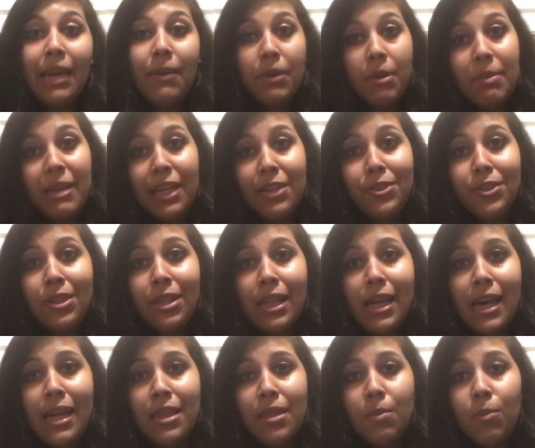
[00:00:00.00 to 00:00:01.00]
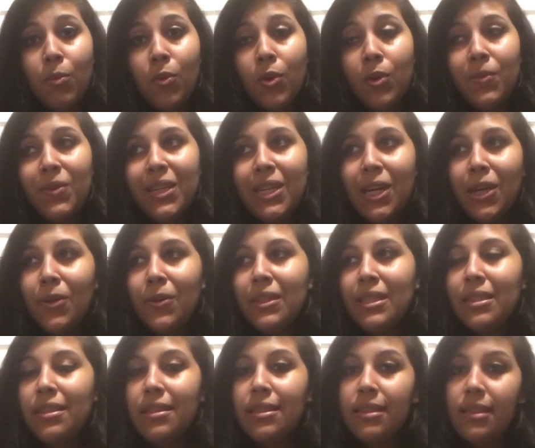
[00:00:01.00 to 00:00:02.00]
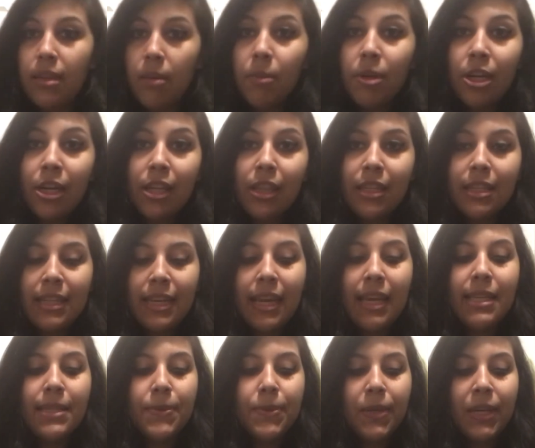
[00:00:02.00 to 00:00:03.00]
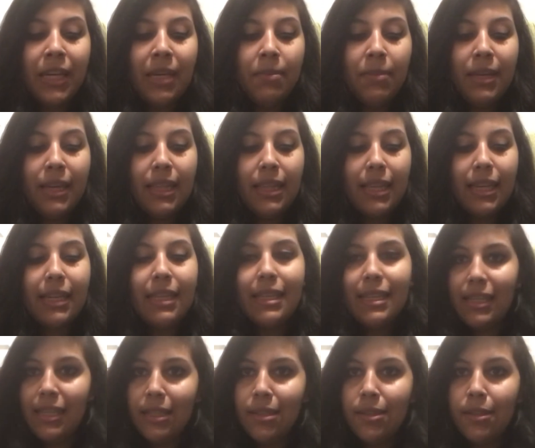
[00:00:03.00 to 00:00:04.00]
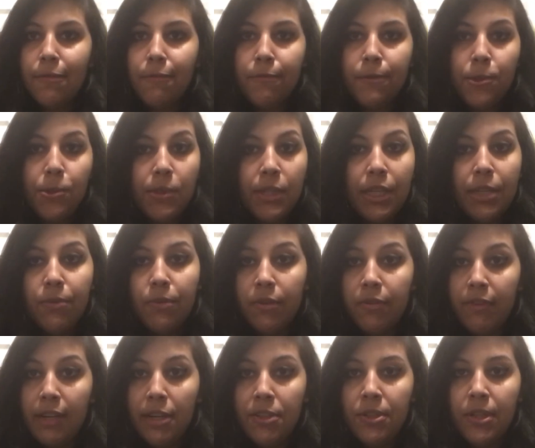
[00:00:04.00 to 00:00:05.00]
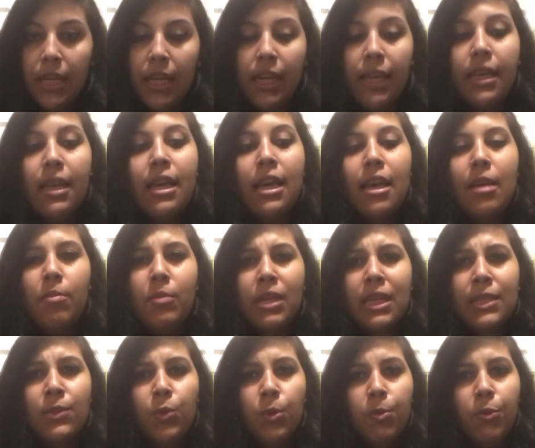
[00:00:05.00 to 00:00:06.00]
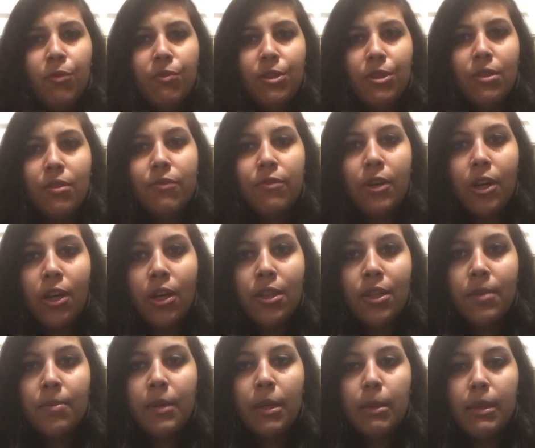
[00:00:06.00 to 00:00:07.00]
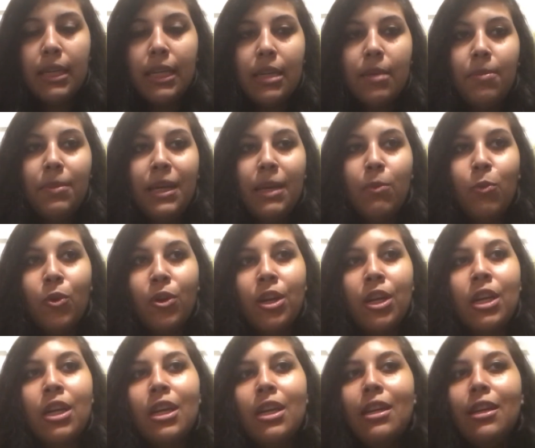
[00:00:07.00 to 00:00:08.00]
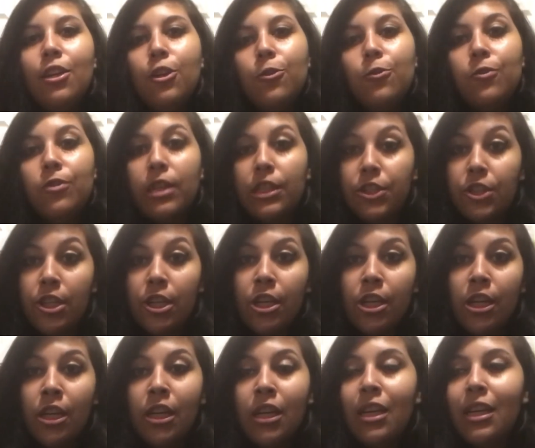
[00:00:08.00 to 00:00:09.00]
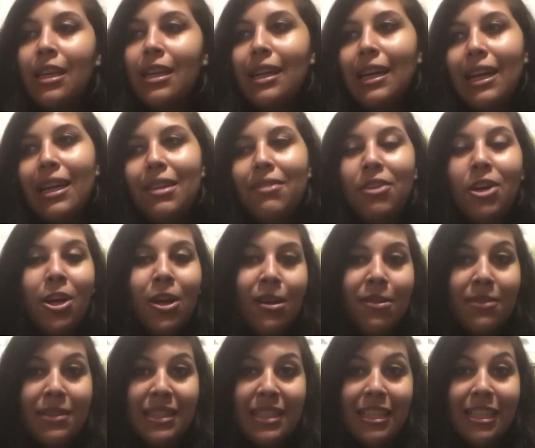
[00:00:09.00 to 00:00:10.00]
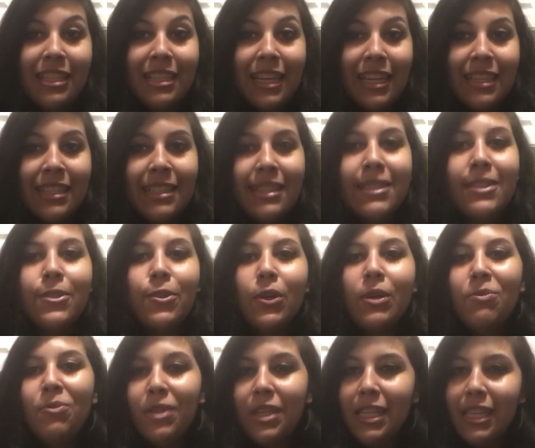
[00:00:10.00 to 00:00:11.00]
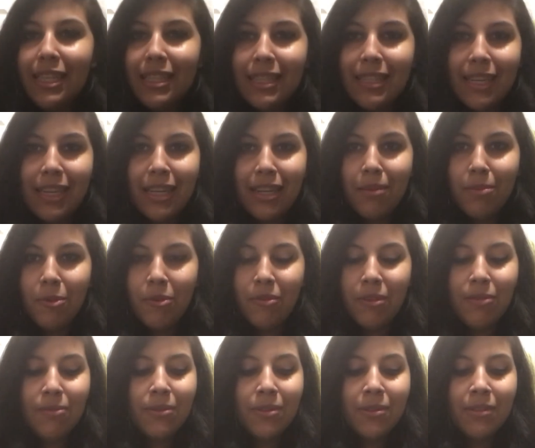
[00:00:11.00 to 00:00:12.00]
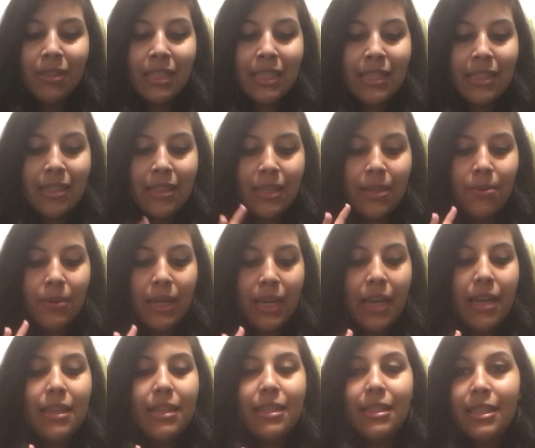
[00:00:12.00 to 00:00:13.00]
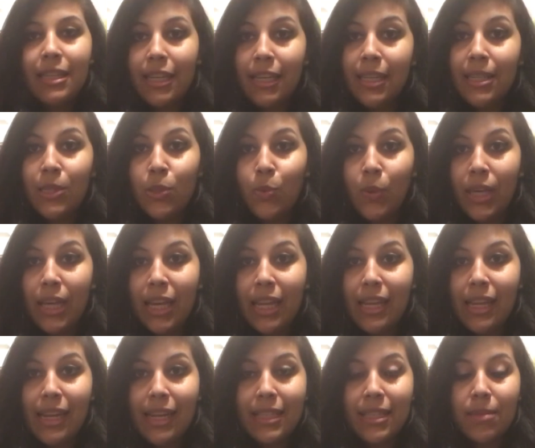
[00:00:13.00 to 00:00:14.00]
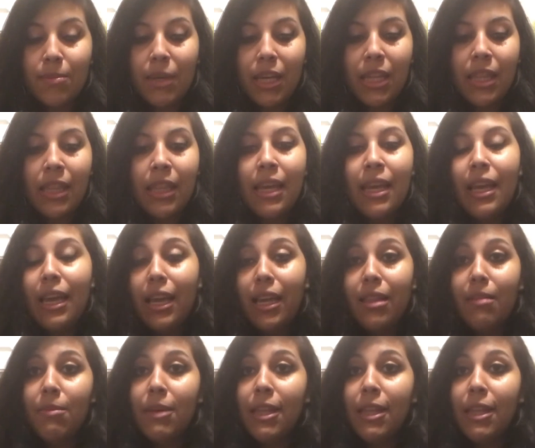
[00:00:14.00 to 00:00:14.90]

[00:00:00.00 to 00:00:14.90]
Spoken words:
I would imagine that the more we go into summer, the taste will keep being like nice and fruity and refreshing, but as we move into fall, they're probably going to be more richer, kind of harvesty tastes. So I'm really excited moving forward to see what kind of teas we get next month and the